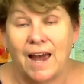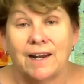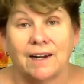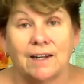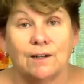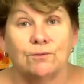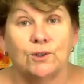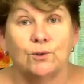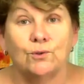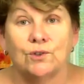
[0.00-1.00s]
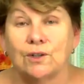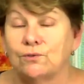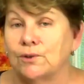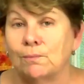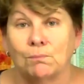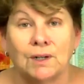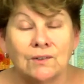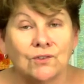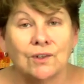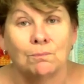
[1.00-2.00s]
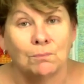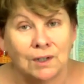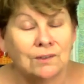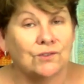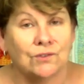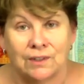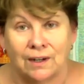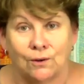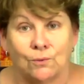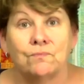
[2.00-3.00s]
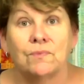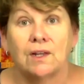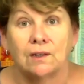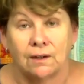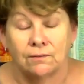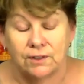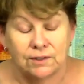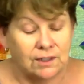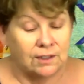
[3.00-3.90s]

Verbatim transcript: And I have used it for months and months now. Love it.